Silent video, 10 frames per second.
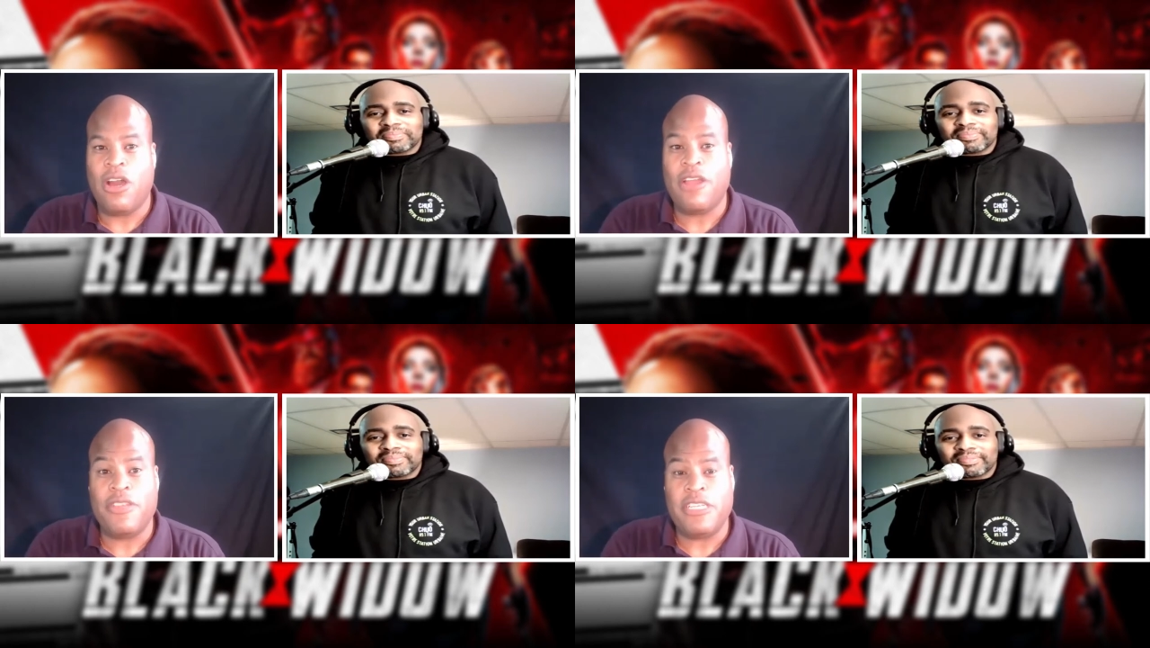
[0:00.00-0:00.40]

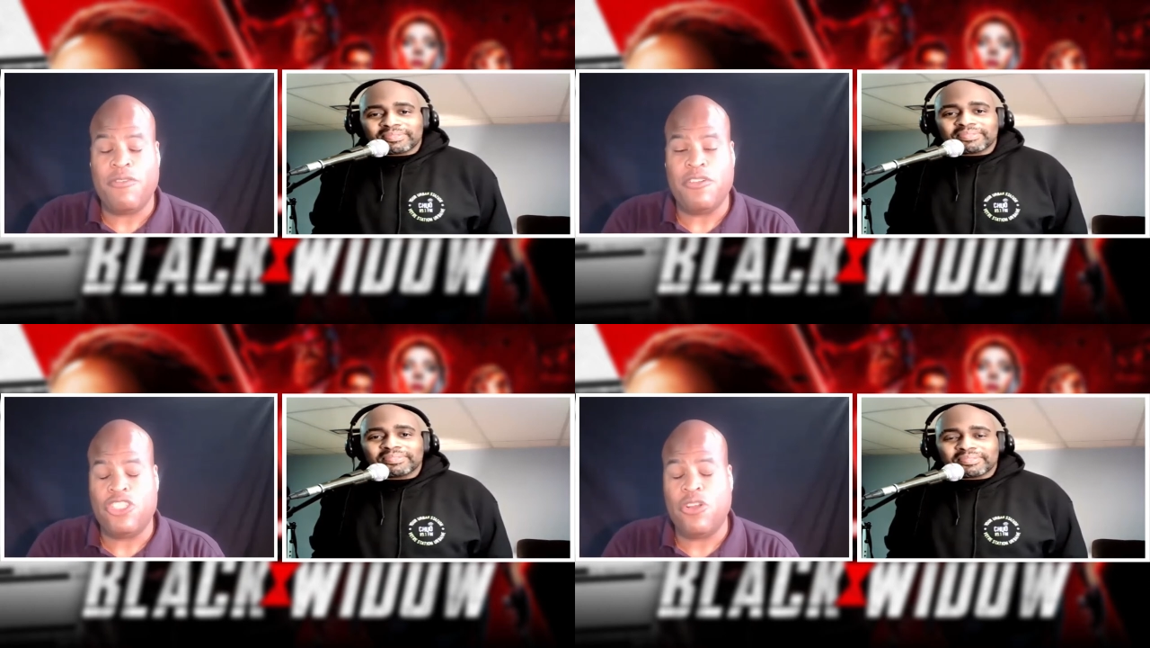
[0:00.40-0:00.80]
Speaker 1: a lot of the
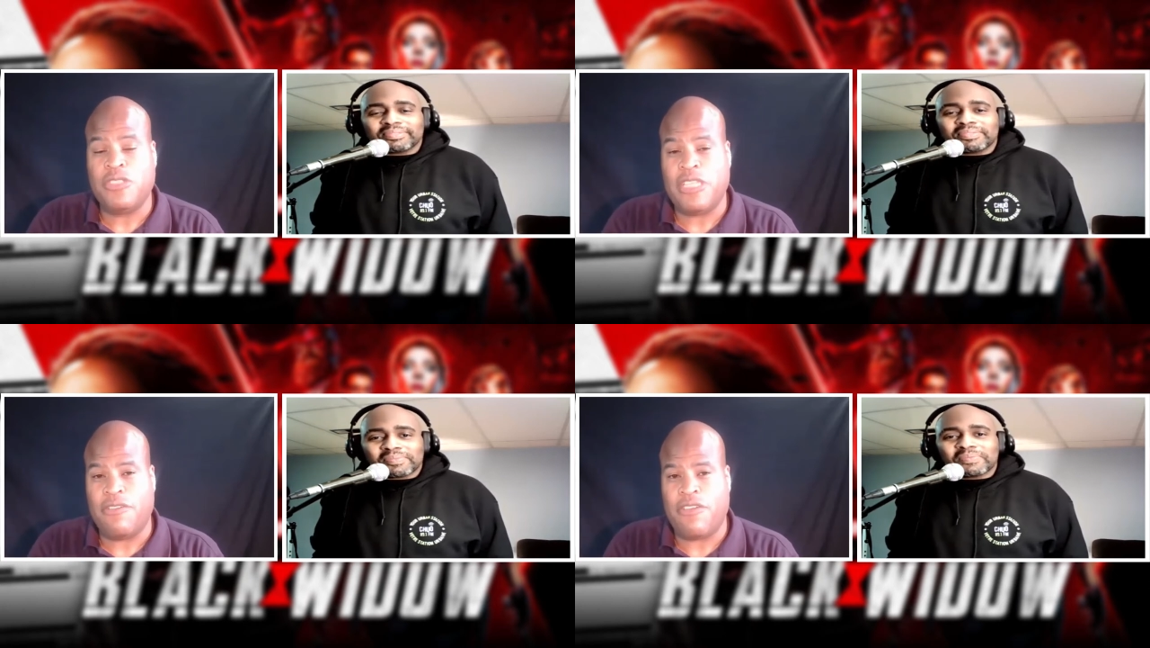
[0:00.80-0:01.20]
different
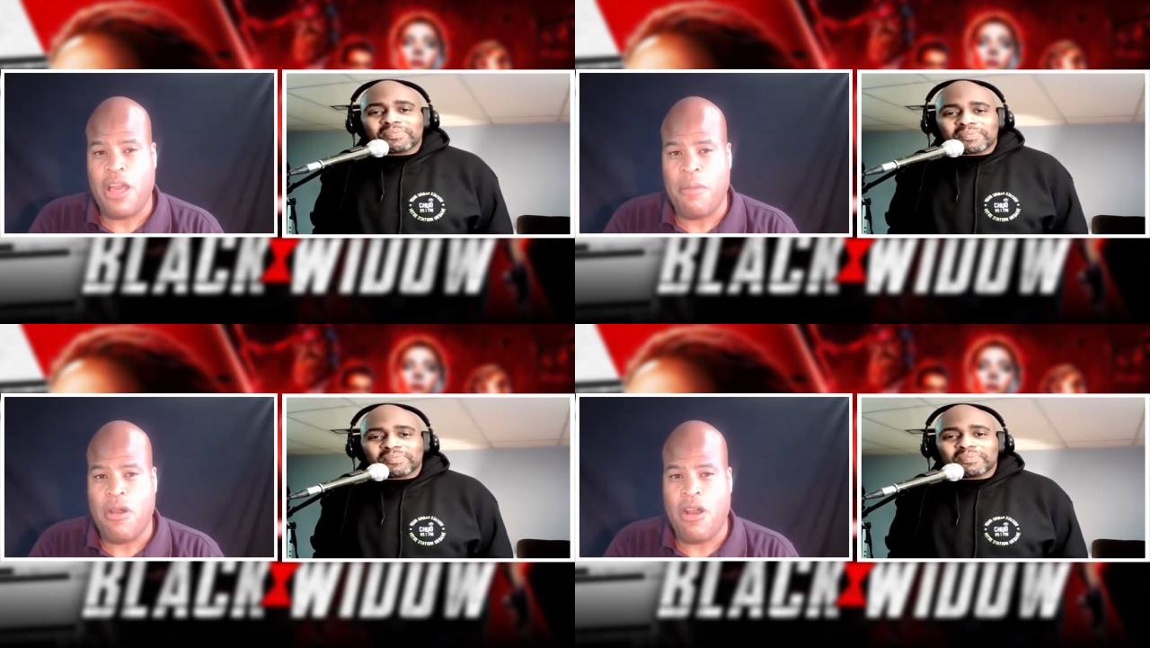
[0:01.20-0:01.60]
shows that
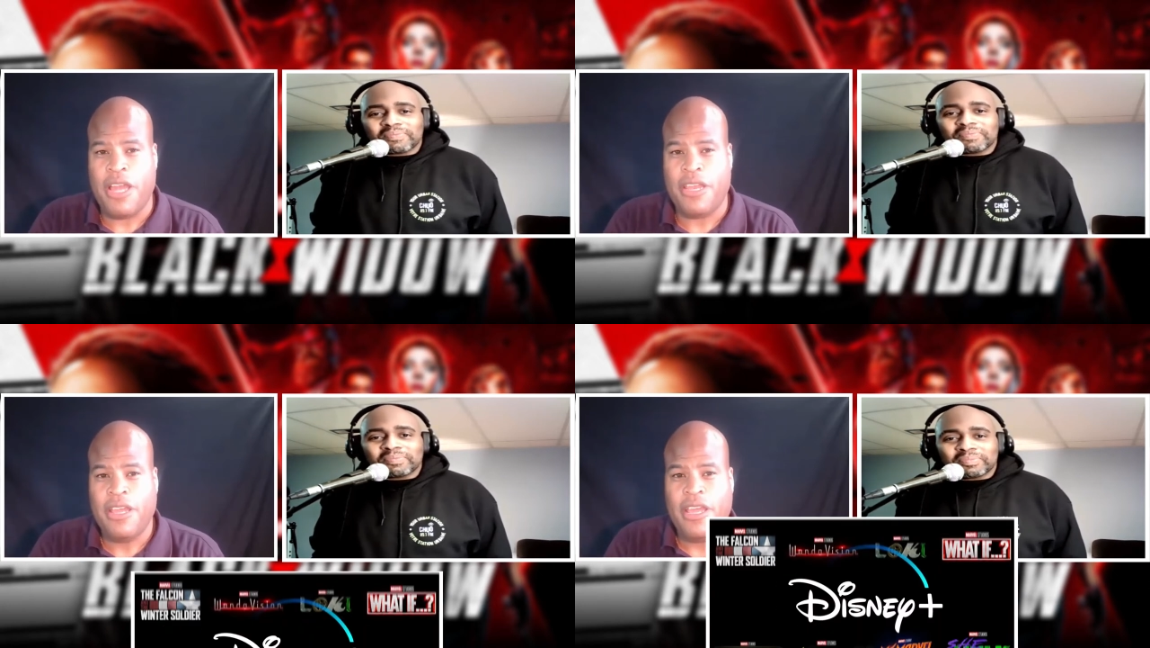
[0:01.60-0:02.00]
have come
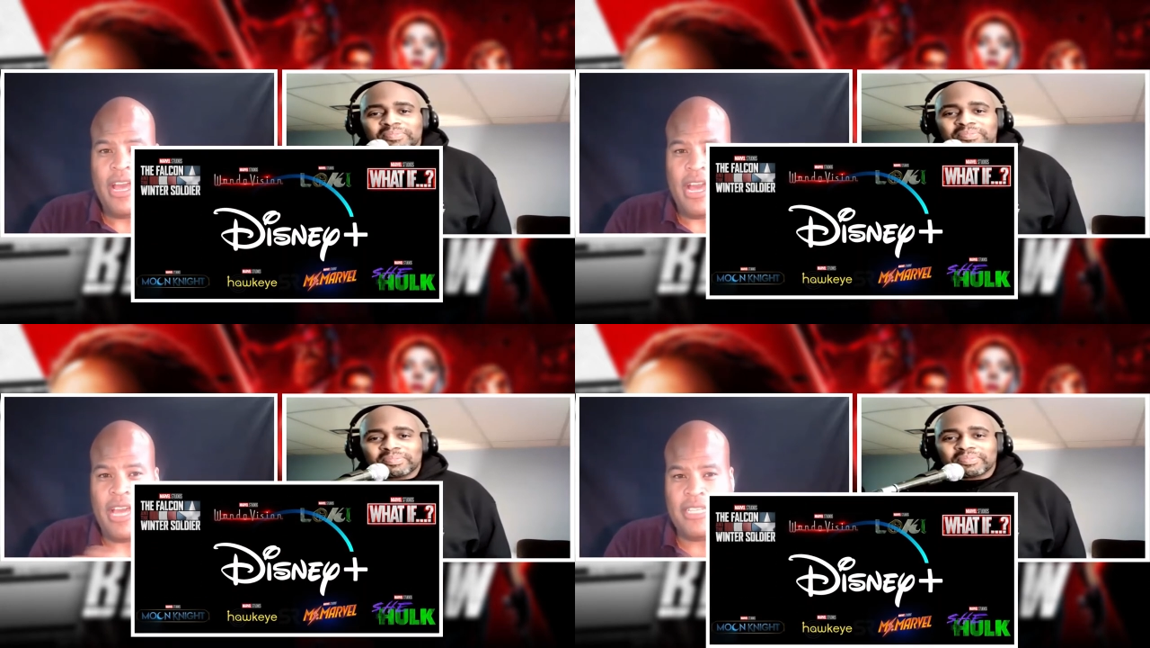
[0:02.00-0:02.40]
on
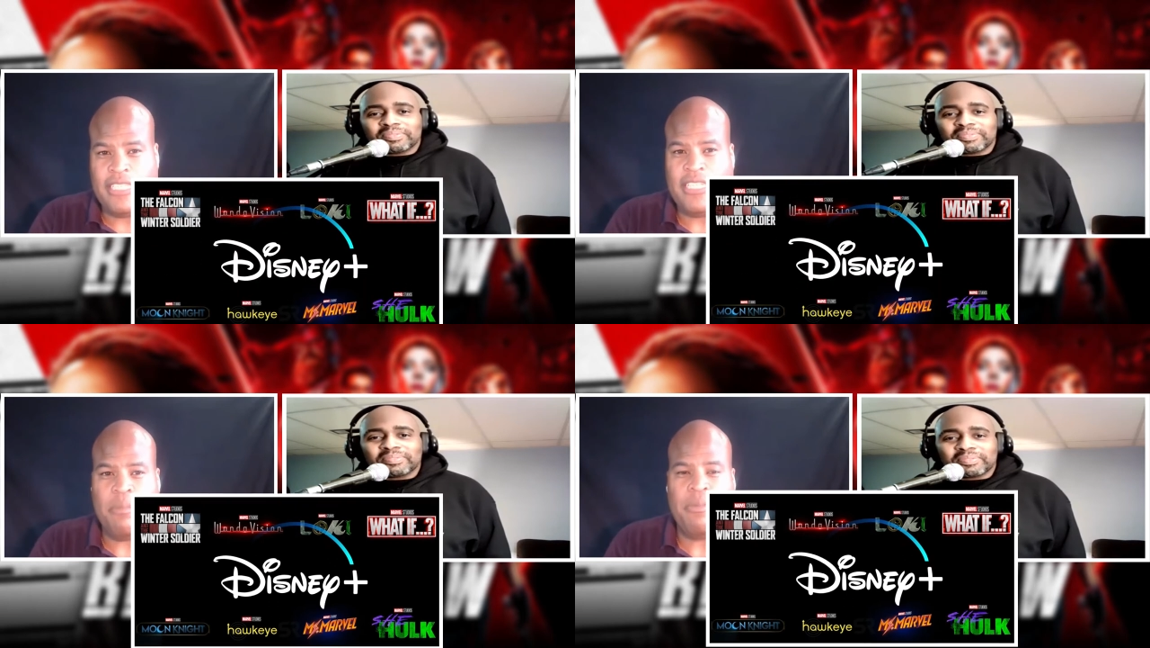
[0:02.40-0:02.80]
uh,
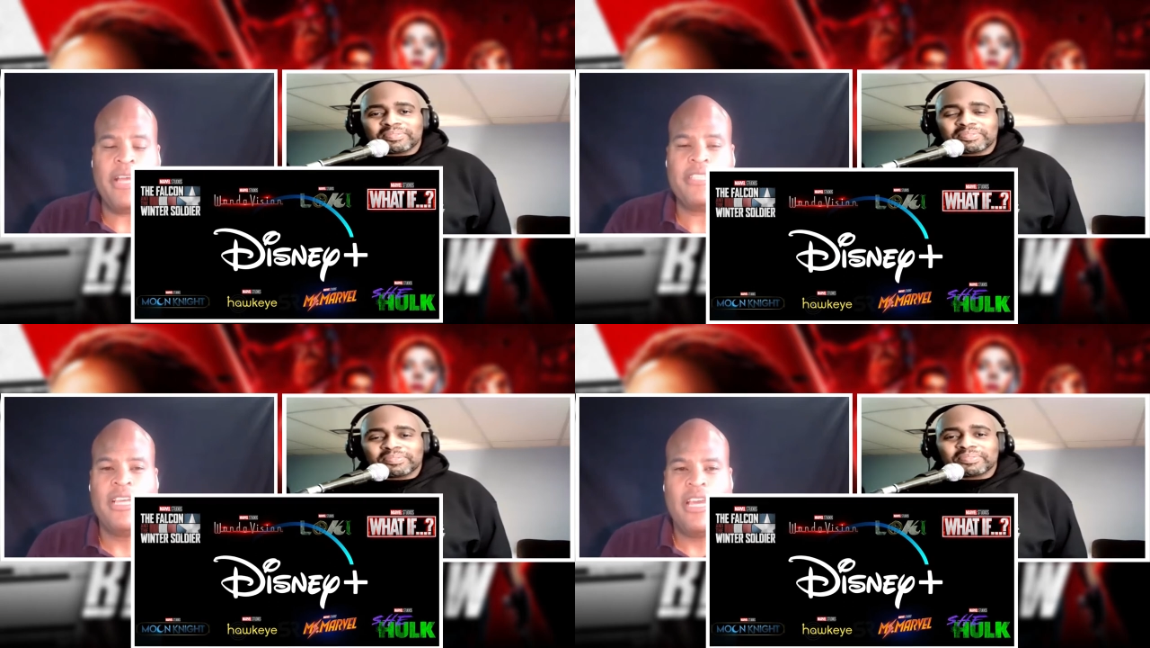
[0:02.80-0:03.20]
Disney
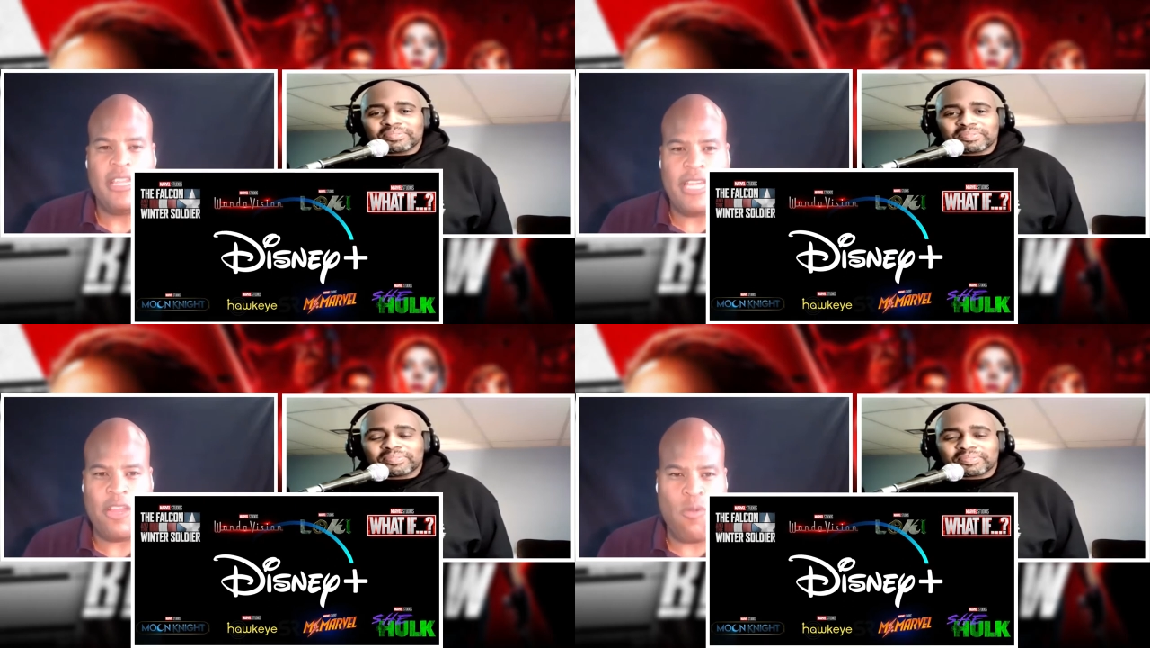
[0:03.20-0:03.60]
Plus,
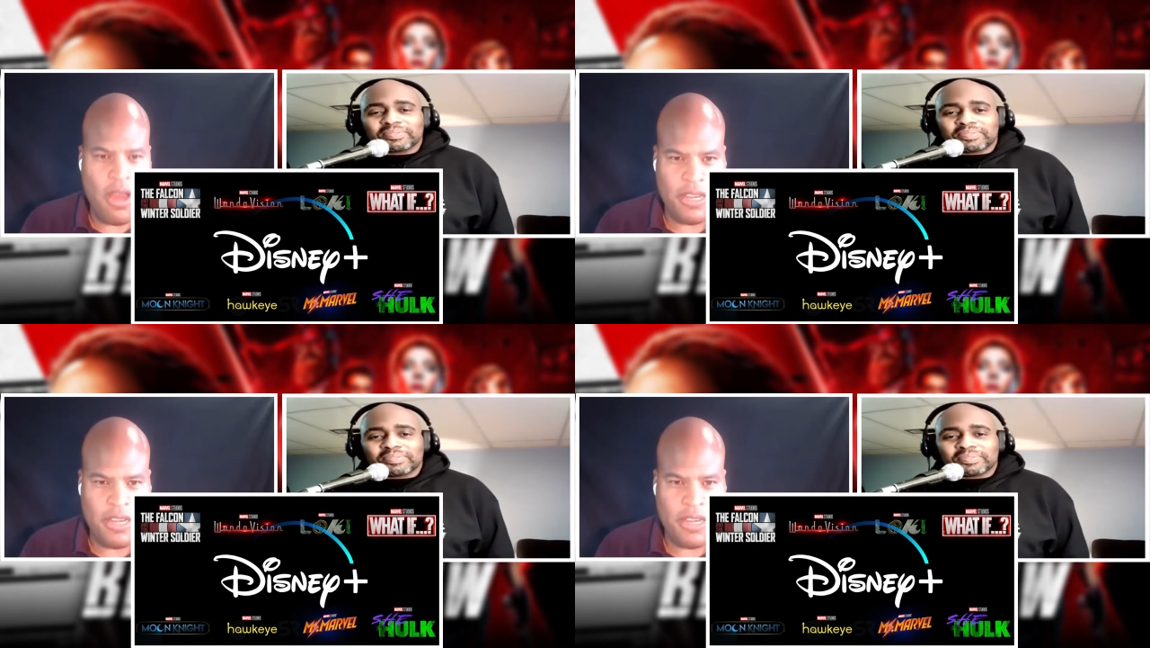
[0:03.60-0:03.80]
like